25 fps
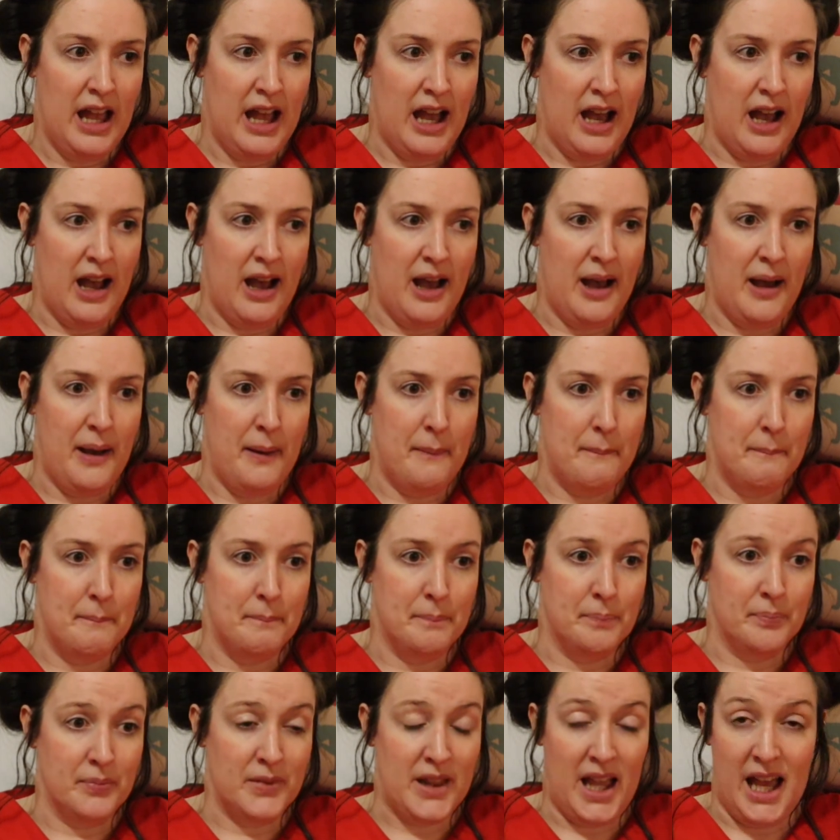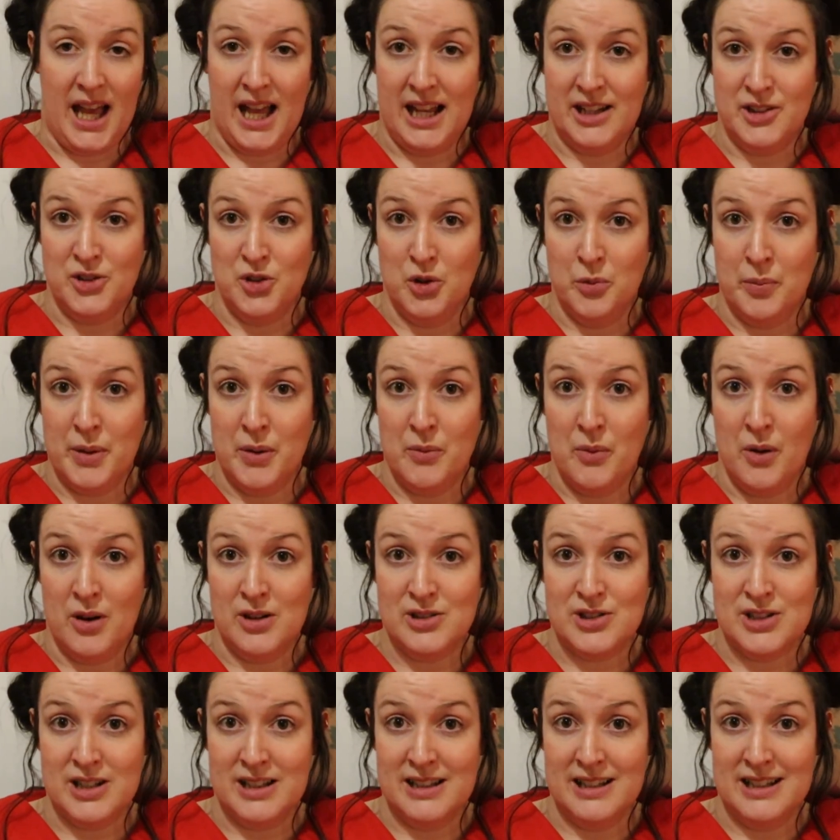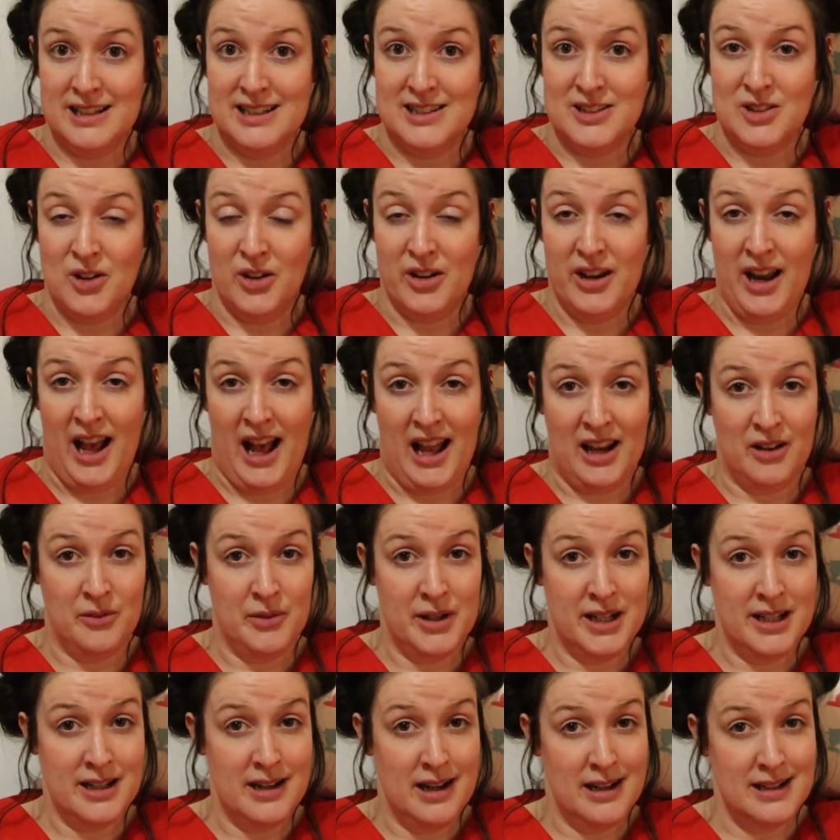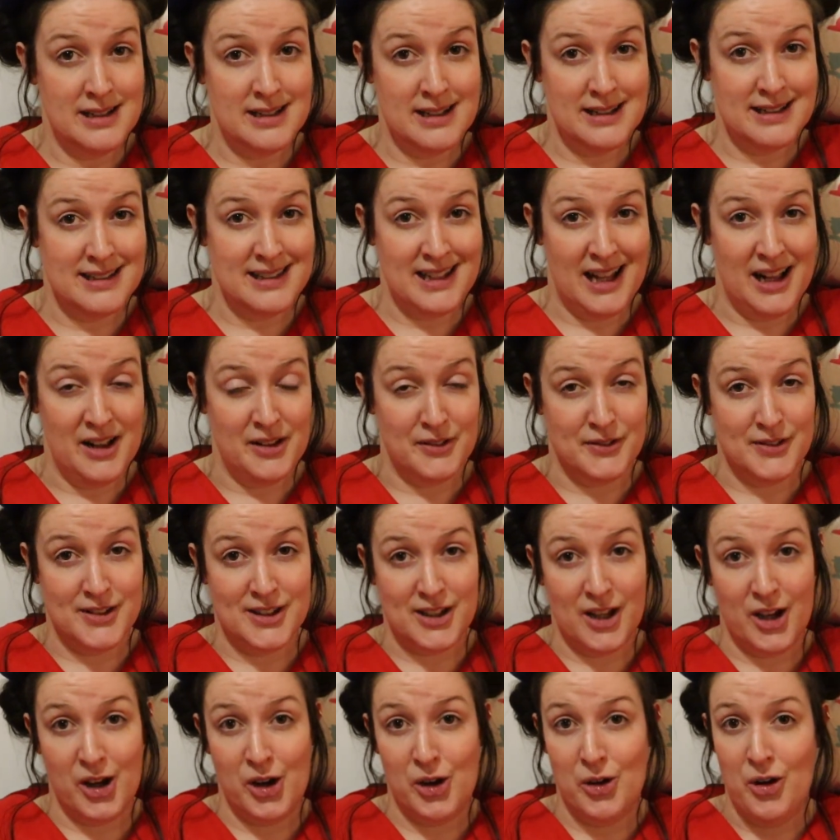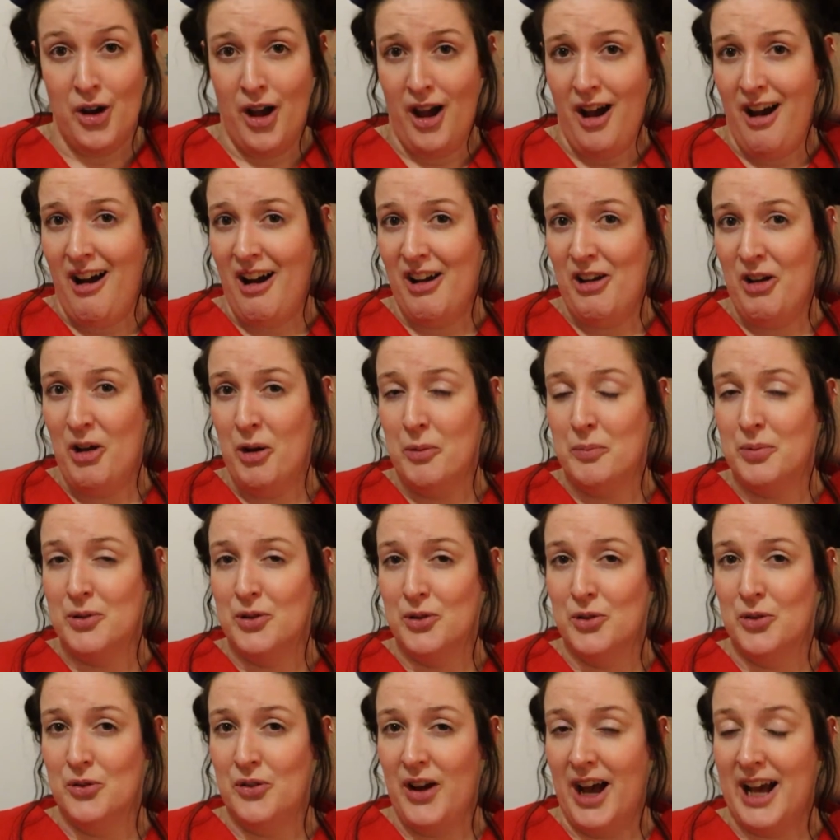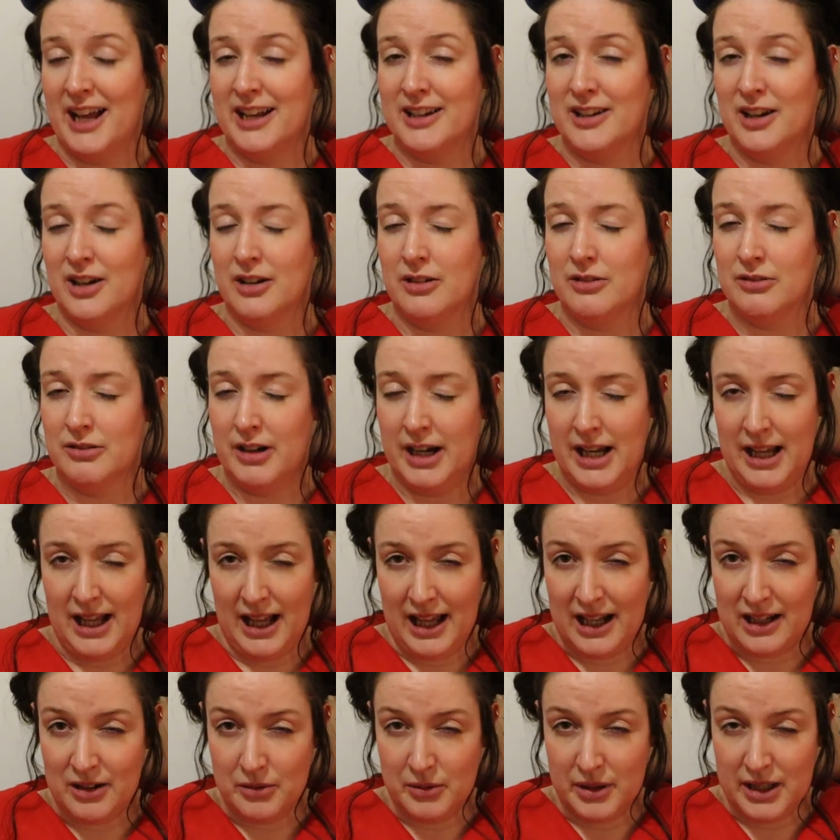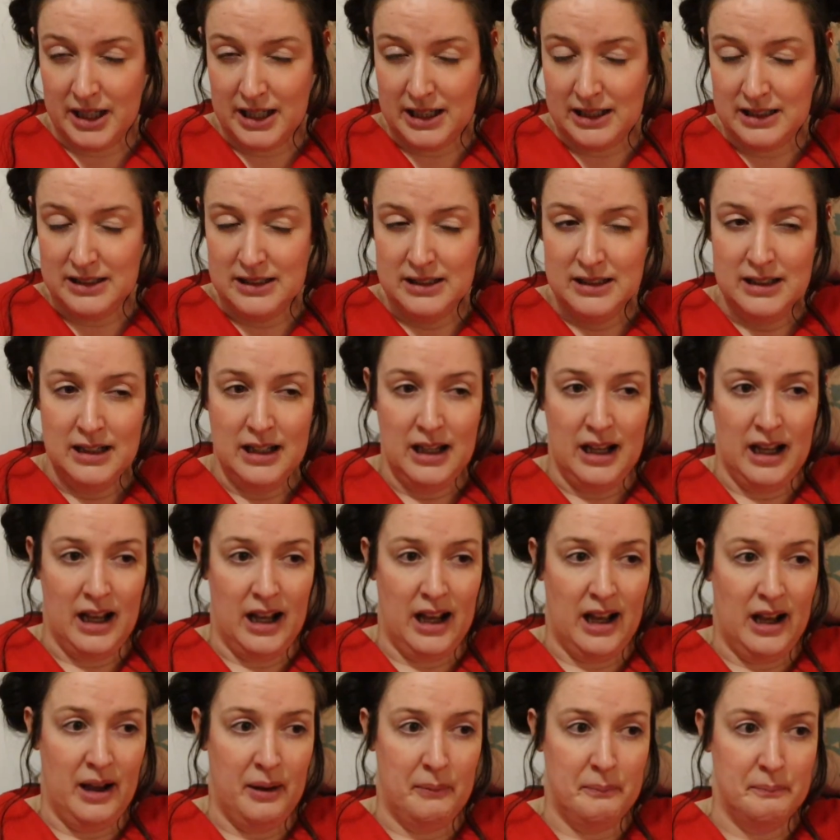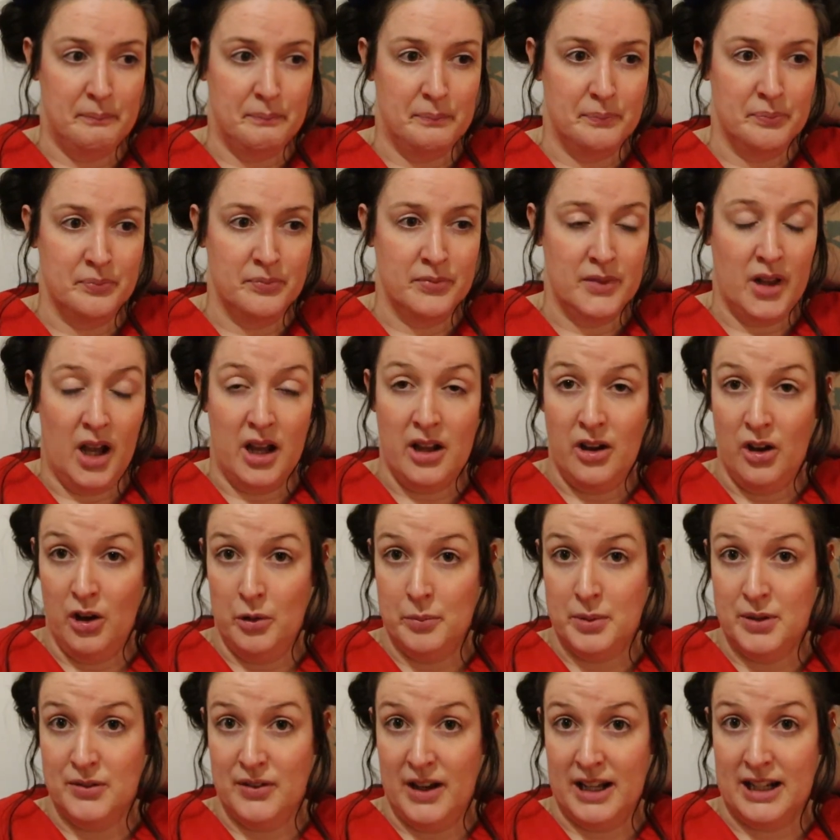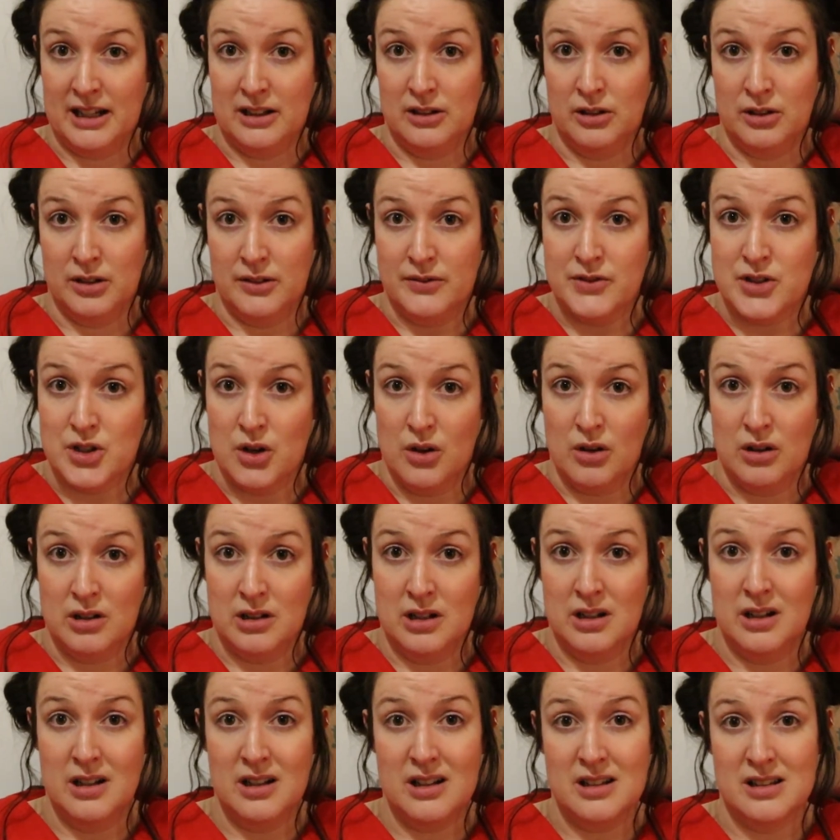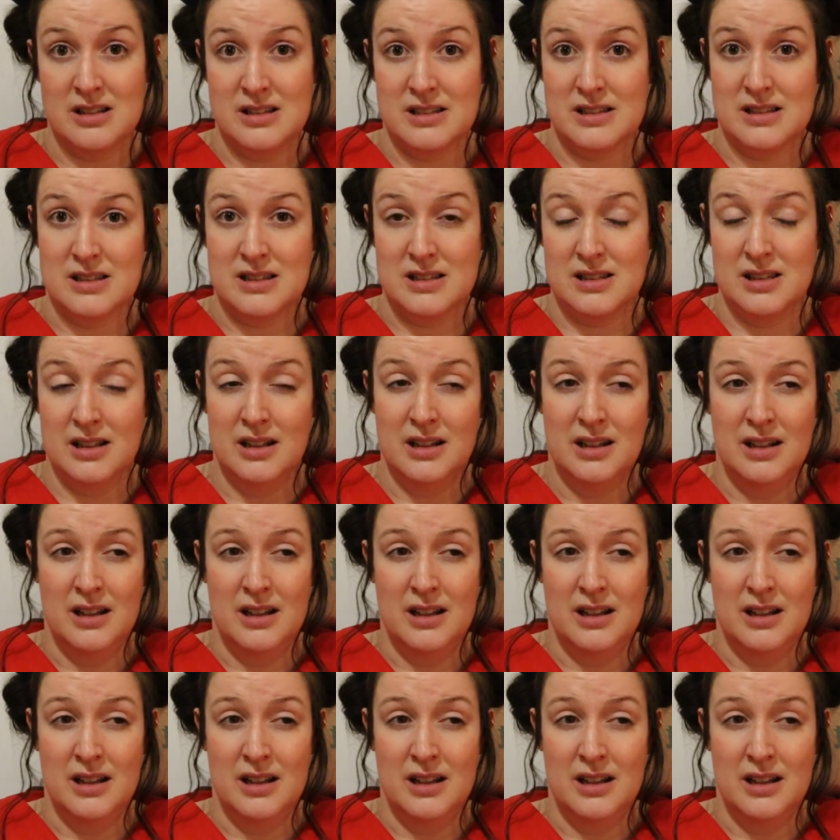And you'll be watching this on Halloween night itself. So I hope you've had a great Halloween. I hope you've had a lot of chocolate, because